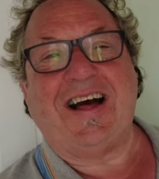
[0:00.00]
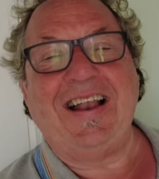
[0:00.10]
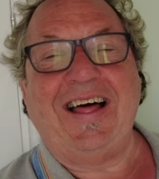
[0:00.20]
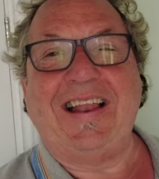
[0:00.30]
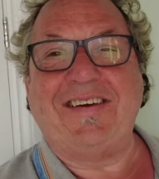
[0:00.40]
I
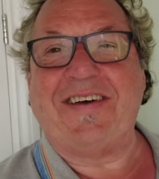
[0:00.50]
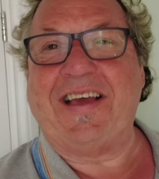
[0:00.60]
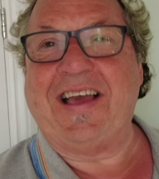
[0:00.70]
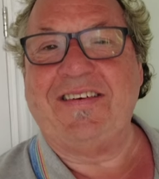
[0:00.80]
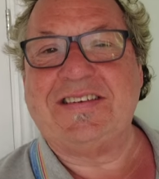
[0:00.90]
like the FA
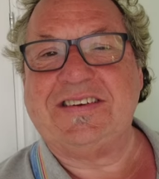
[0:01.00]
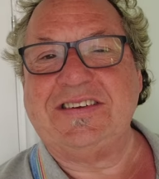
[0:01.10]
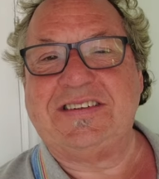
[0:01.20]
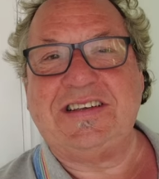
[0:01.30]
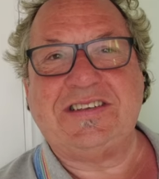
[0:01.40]
Cup.
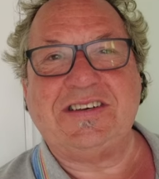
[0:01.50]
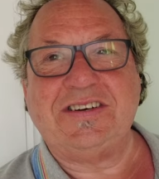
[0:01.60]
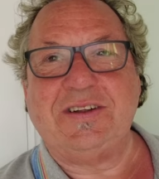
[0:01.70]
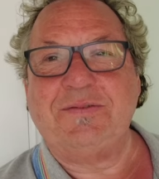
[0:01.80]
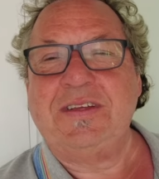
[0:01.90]
It's a
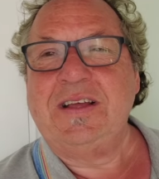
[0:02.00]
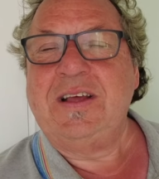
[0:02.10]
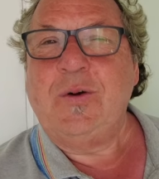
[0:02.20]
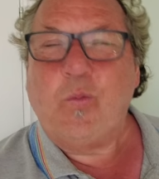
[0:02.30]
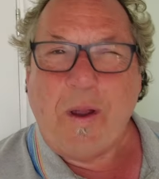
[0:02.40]
good
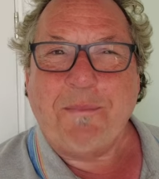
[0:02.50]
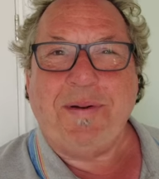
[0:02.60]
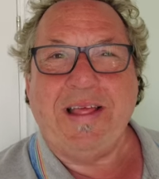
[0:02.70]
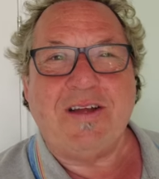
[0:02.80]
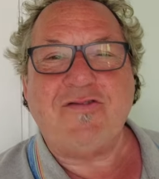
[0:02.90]

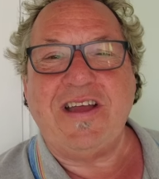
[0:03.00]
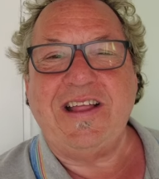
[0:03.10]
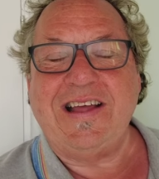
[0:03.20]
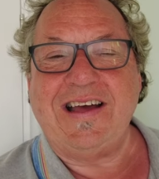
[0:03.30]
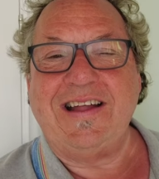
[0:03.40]
Wembley
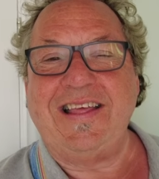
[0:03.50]
Arena.